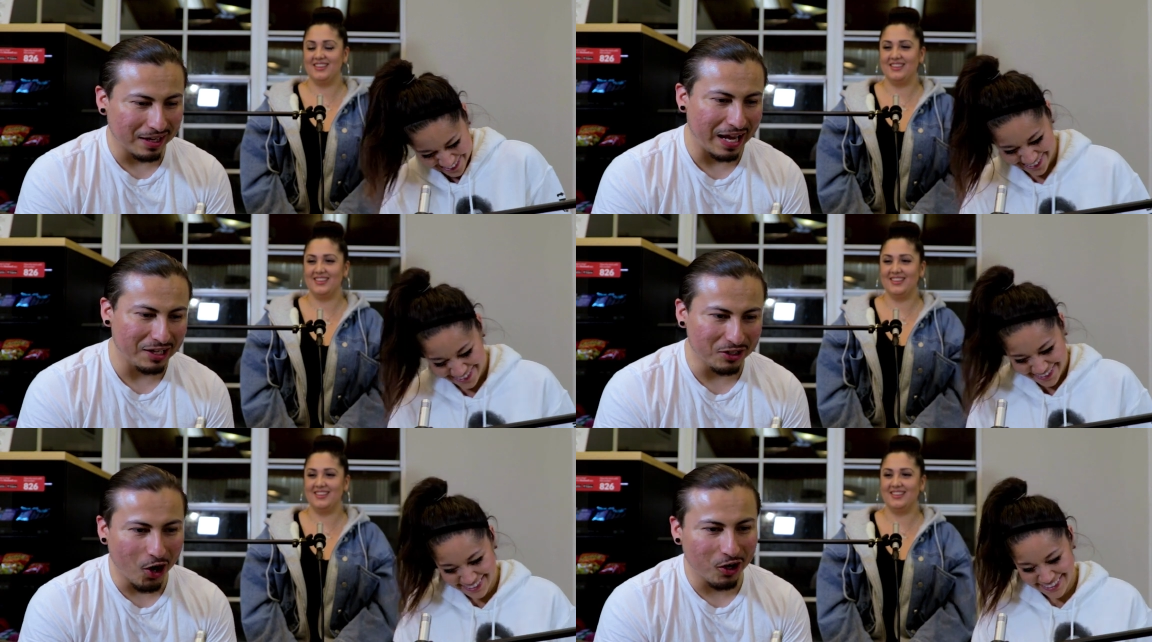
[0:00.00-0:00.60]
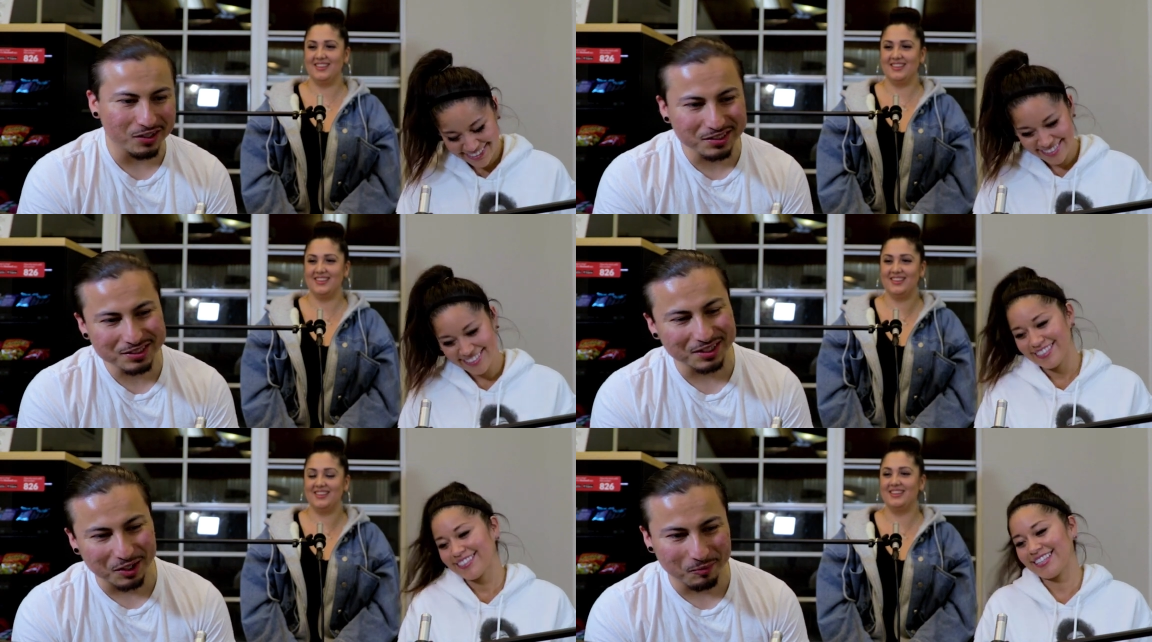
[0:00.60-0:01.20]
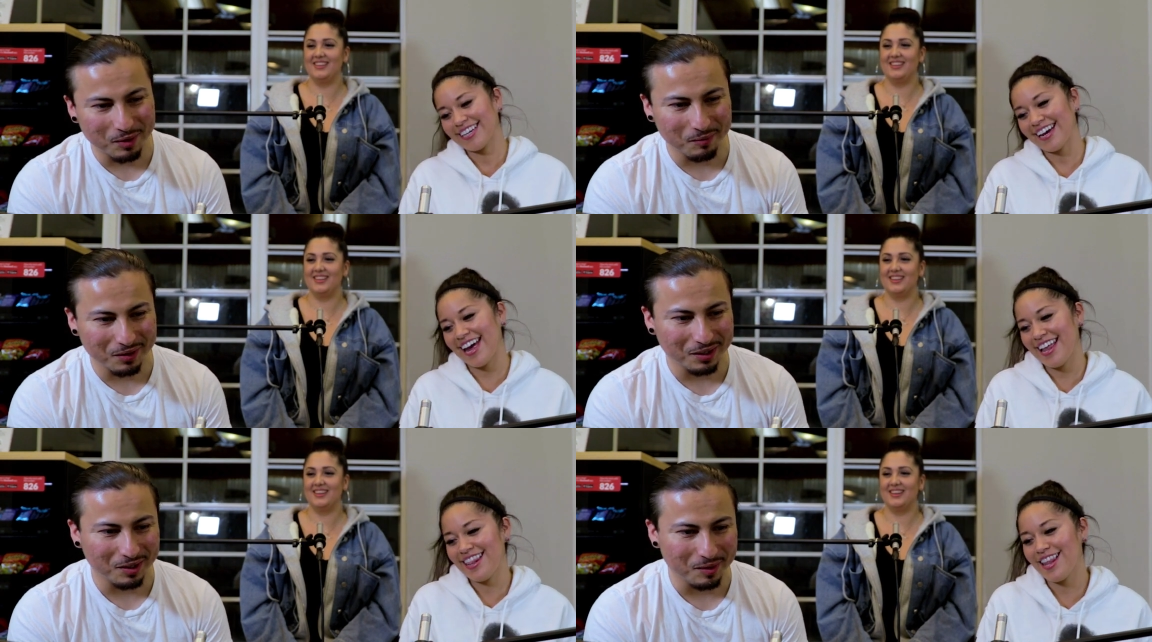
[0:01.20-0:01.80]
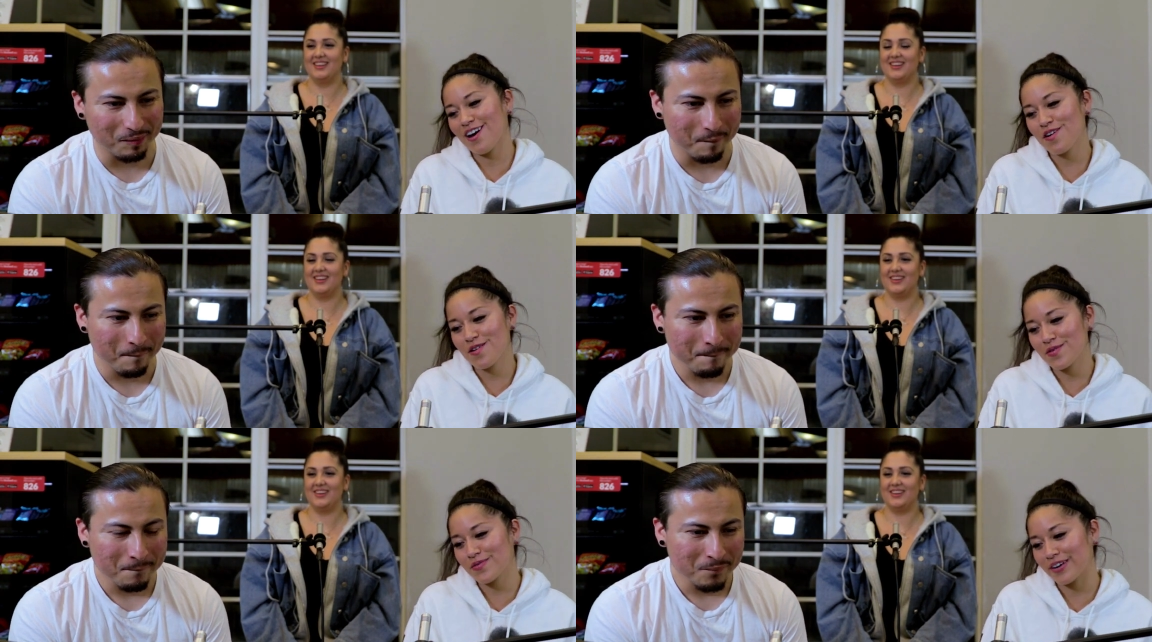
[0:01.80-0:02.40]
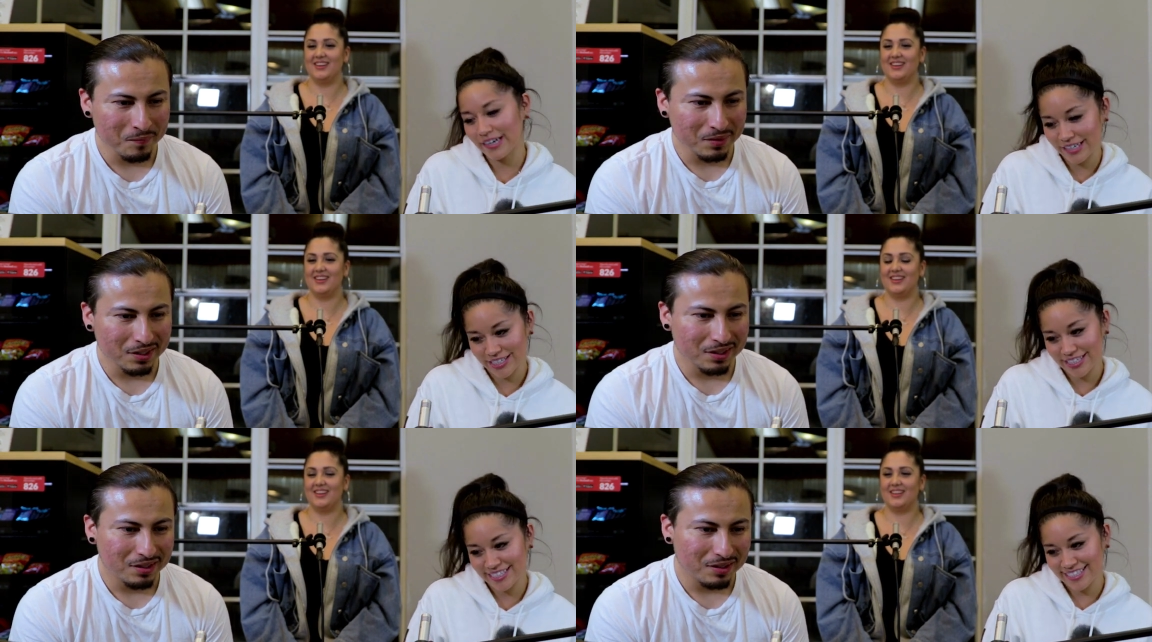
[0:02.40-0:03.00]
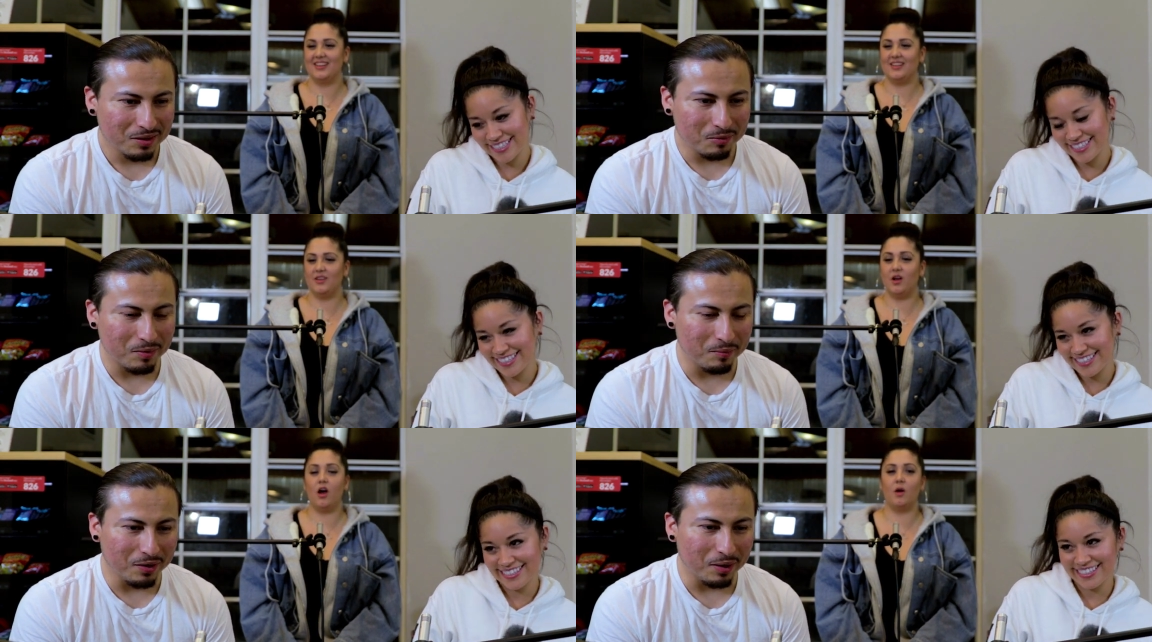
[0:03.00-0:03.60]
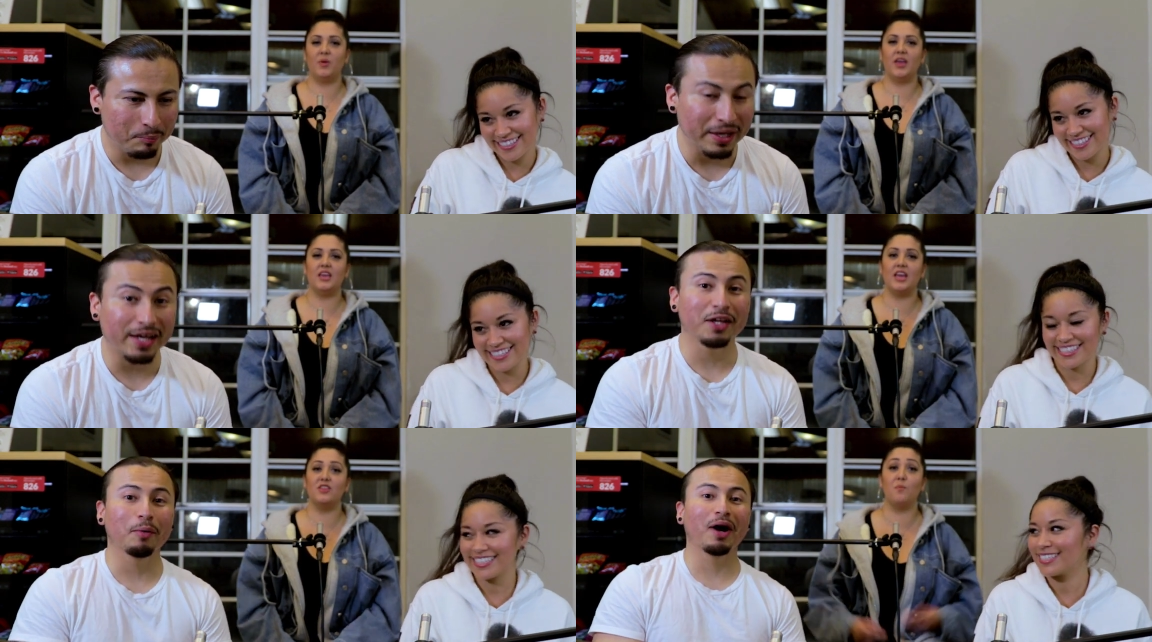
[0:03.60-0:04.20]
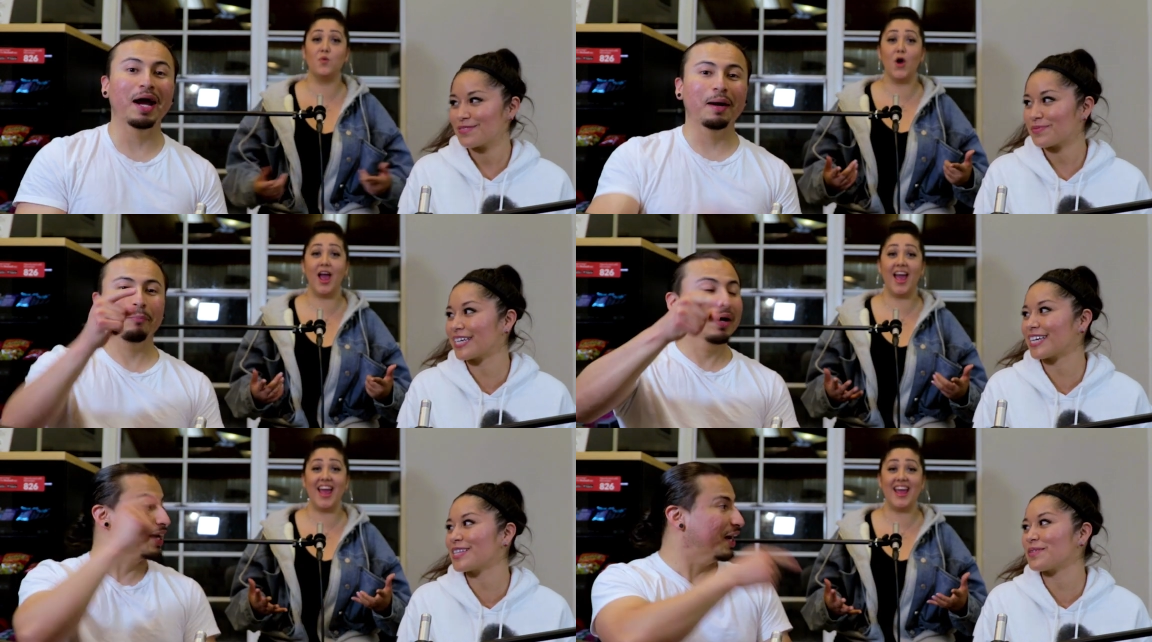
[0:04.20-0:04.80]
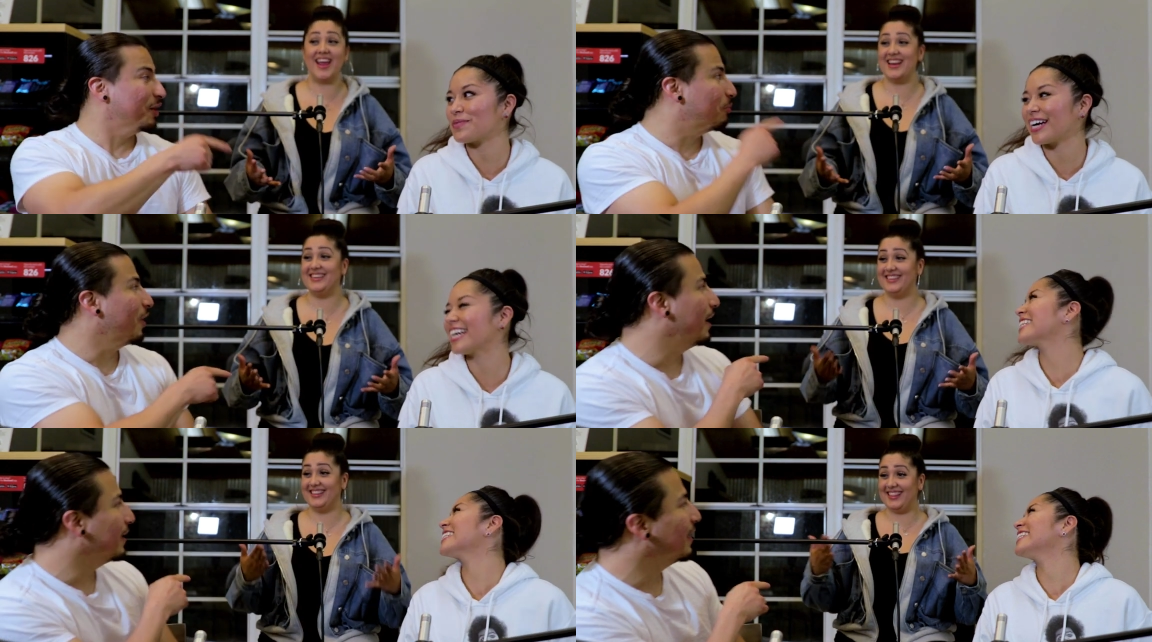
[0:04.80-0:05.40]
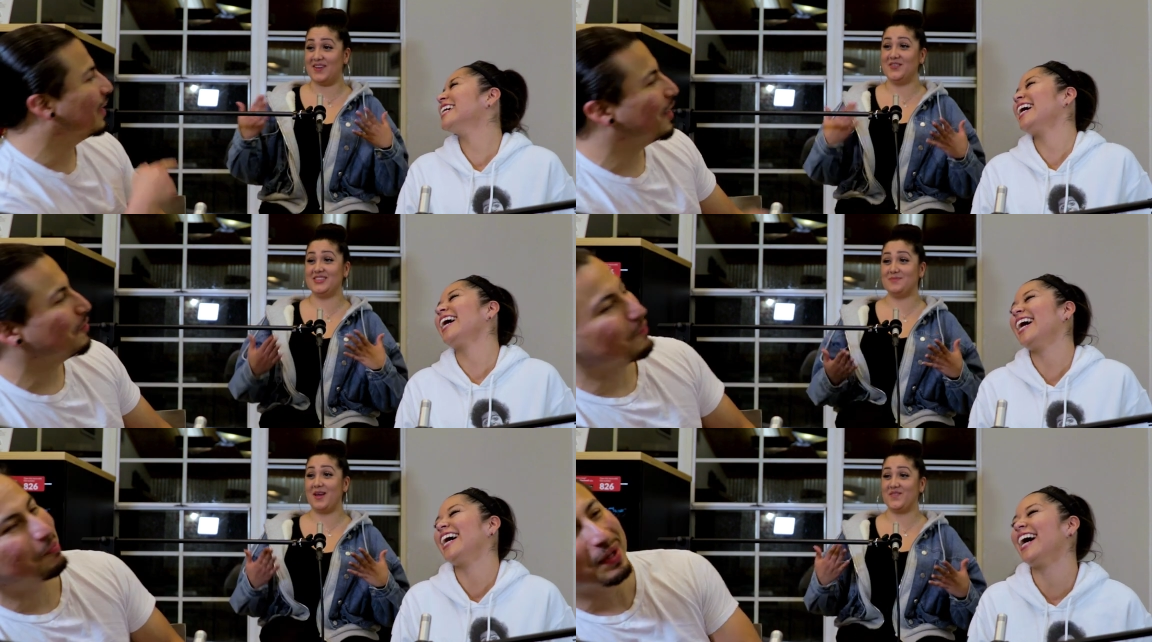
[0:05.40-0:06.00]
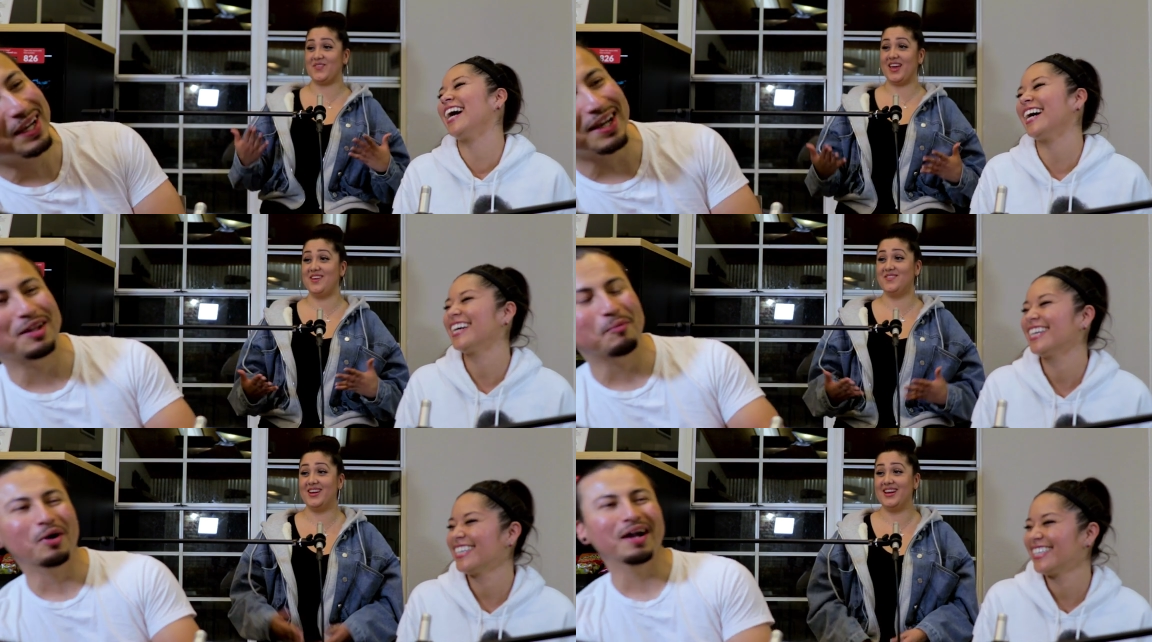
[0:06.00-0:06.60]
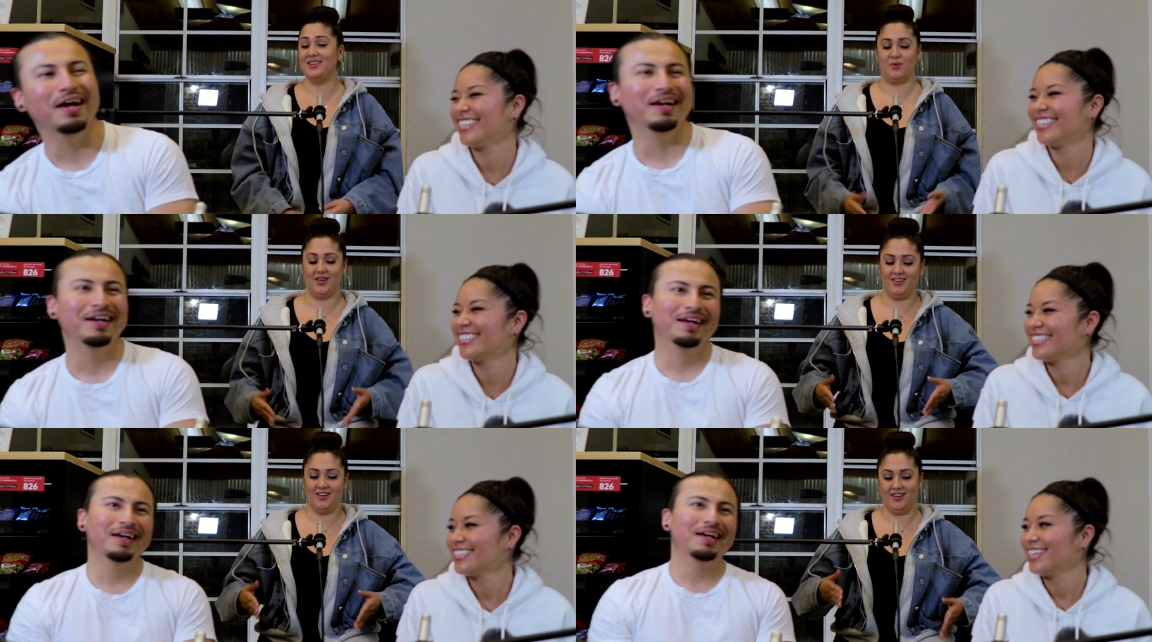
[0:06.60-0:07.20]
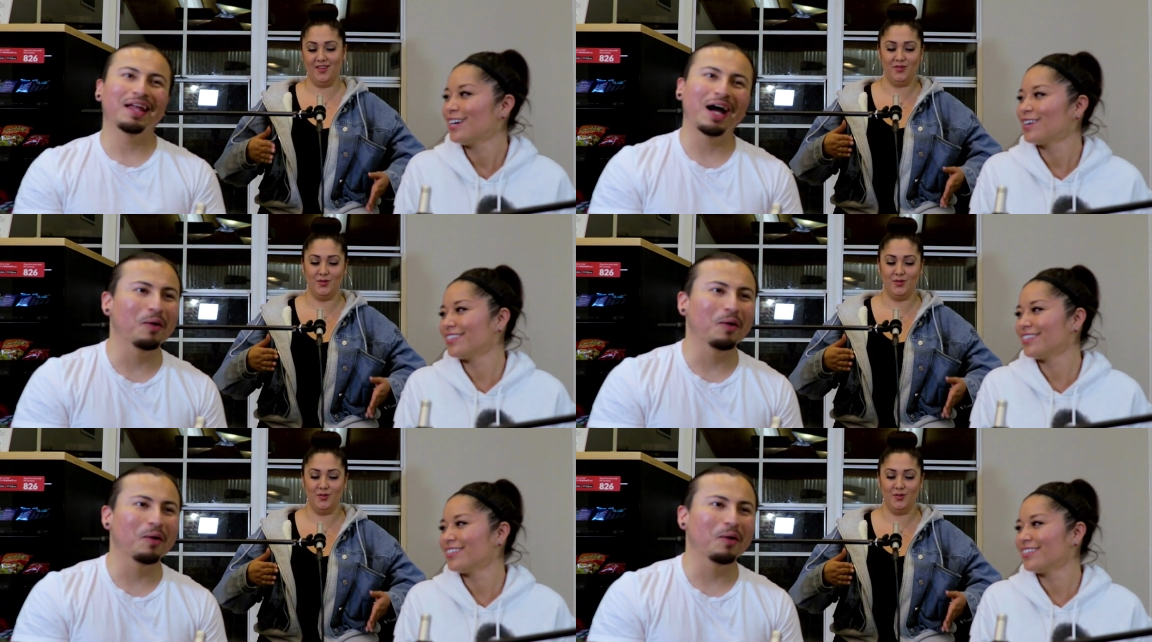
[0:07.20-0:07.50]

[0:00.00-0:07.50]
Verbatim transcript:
Speaker 1: Hey Nurse. I remember. Um,
Speaker 2: oh, Pinky, Pinky, and the, Brain. Brain. Pinky and the Brain. yeah. that